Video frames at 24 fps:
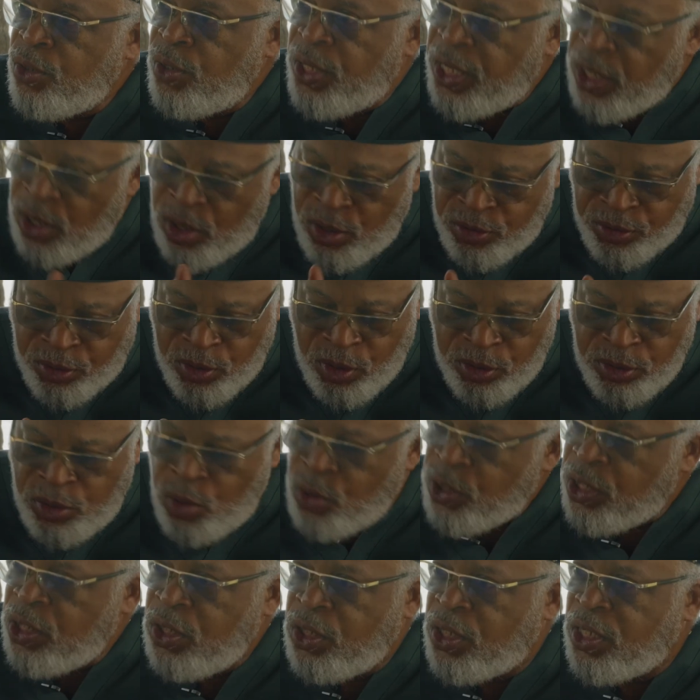So they also,
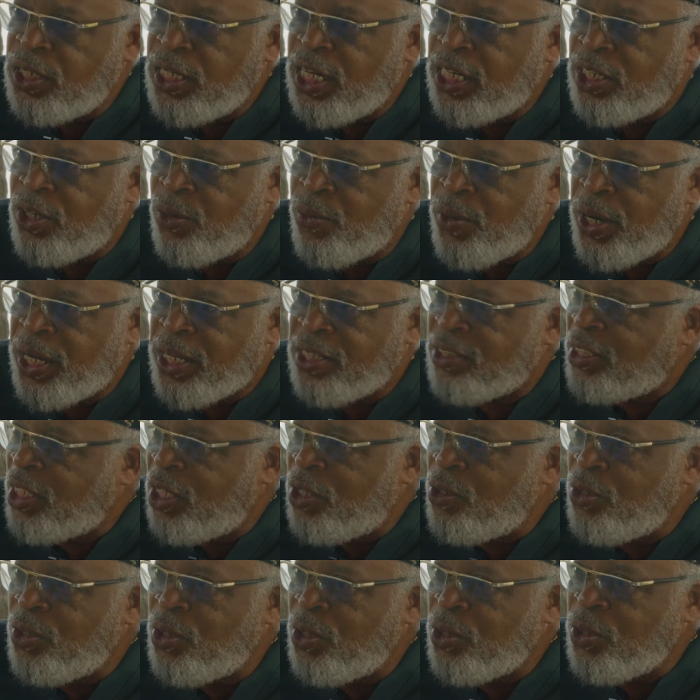you're only looking at the records.
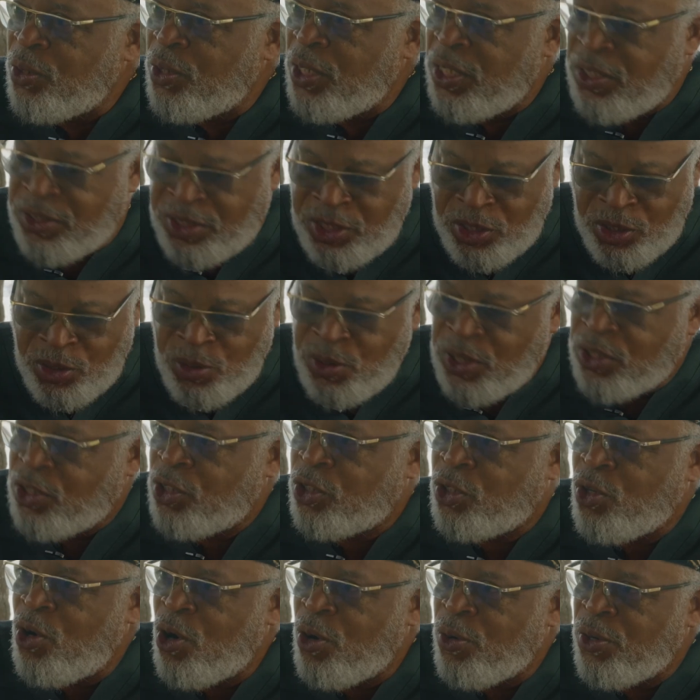They don't know you. They see you as
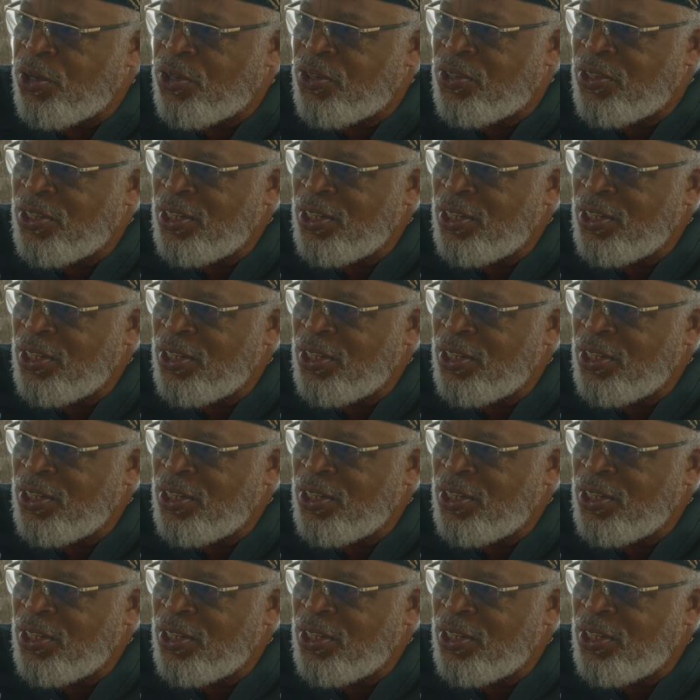a tourist.